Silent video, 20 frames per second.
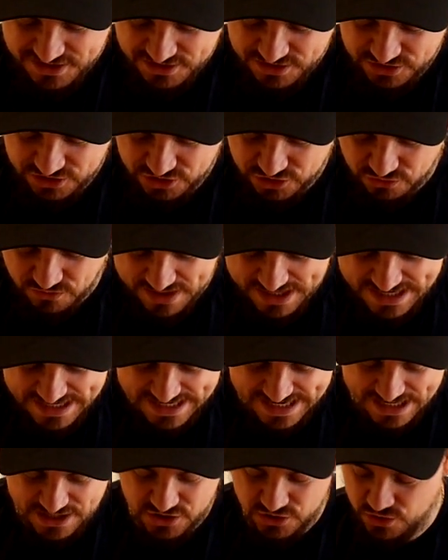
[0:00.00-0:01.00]

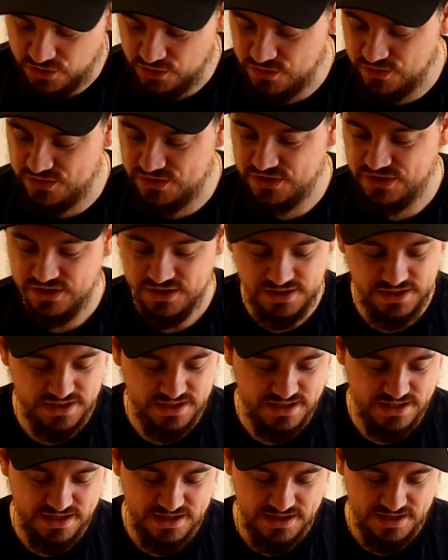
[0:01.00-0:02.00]
screen issues,
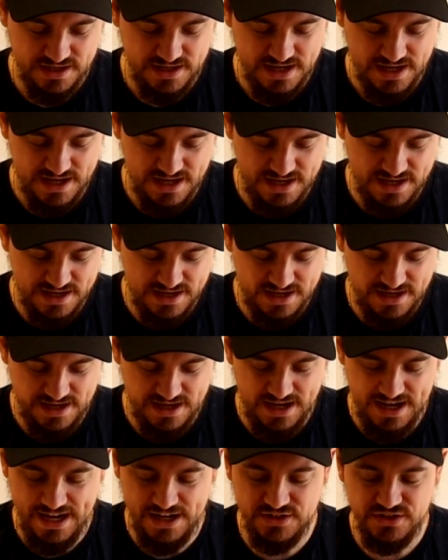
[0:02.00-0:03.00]

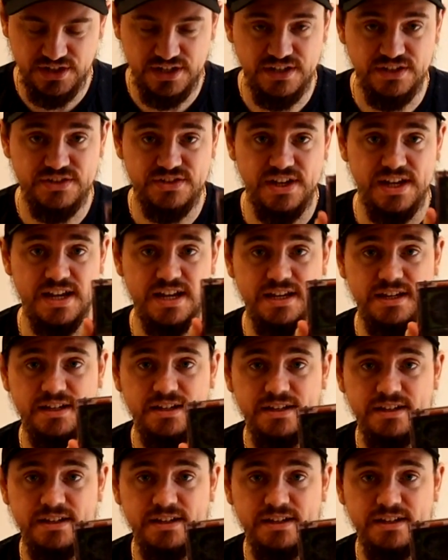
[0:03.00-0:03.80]
as you can see.